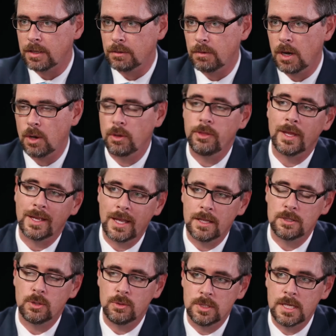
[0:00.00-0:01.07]
down the road than
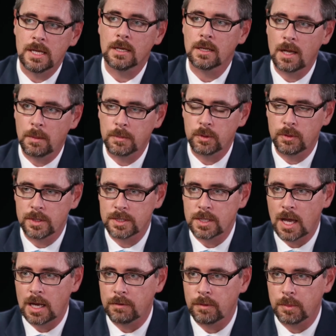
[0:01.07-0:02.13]
kids who didn't come through this
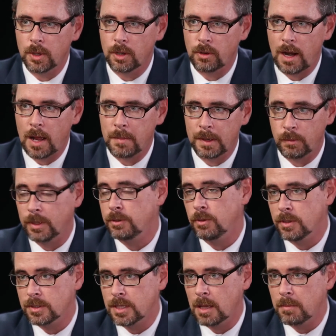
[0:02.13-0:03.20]
kind of a program and went
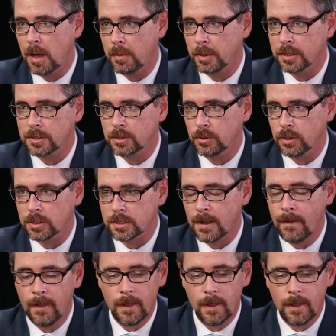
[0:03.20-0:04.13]
through the same public schools?